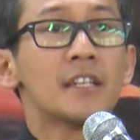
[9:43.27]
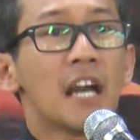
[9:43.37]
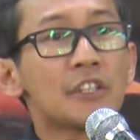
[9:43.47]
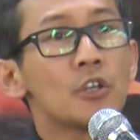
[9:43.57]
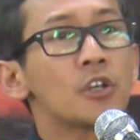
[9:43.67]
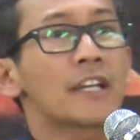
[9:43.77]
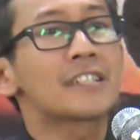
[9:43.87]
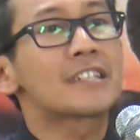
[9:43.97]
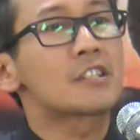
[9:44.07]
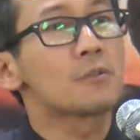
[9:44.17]
and you look at
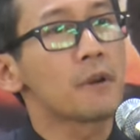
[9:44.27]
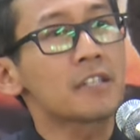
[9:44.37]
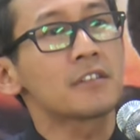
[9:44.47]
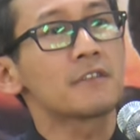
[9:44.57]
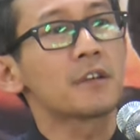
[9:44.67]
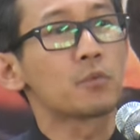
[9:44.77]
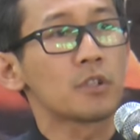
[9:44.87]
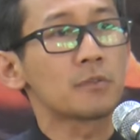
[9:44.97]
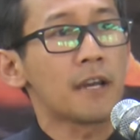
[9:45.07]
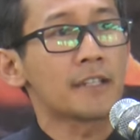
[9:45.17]
the situation of the
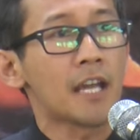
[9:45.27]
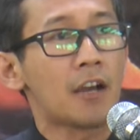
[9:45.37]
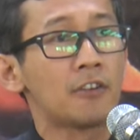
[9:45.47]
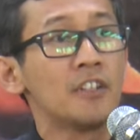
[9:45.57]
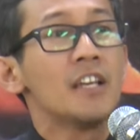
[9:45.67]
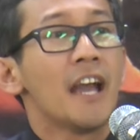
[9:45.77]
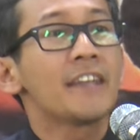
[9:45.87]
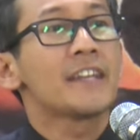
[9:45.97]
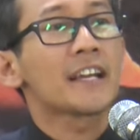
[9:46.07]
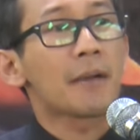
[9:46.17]
world right now
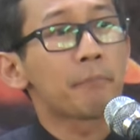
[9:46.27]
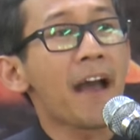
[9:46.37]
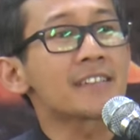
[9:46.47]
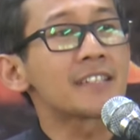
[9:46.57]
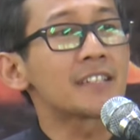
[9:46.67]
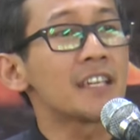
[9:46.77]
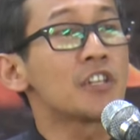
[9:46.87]
and then the capacity,